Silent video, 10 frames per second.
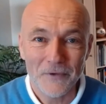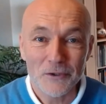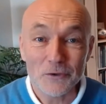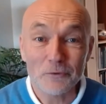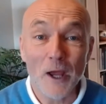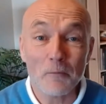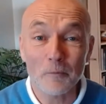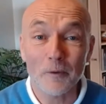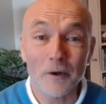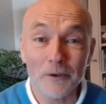So now what
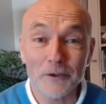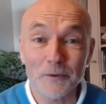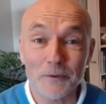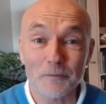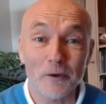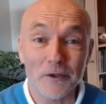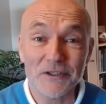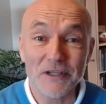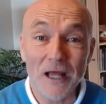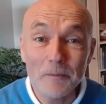we're going to do is we're going to
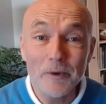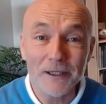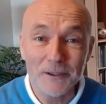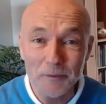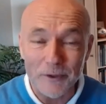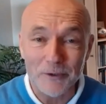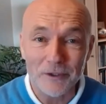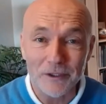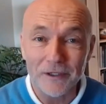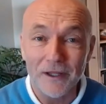celebrate
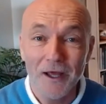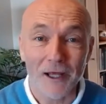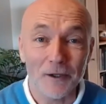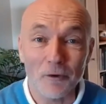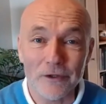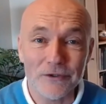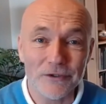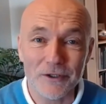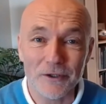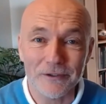communion, and Lawrence
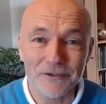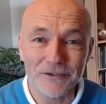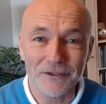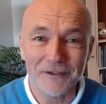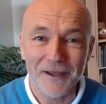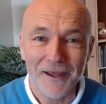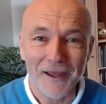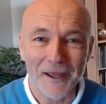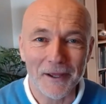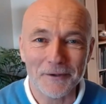is going to
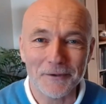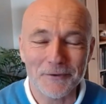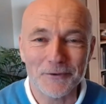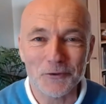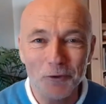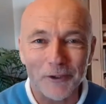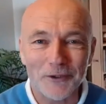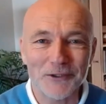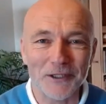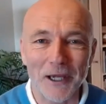join
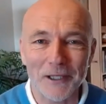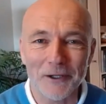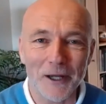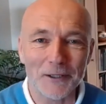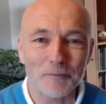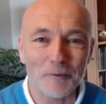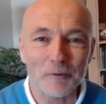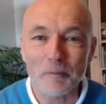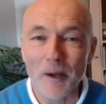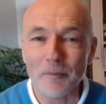us together as we
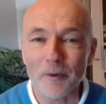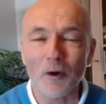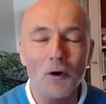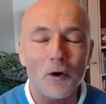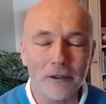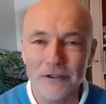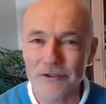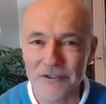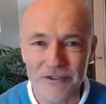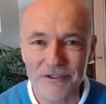remember all that
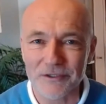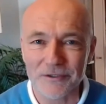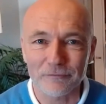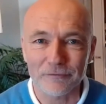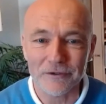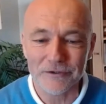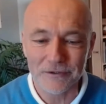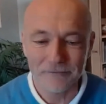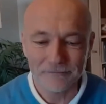Jesus has done for us.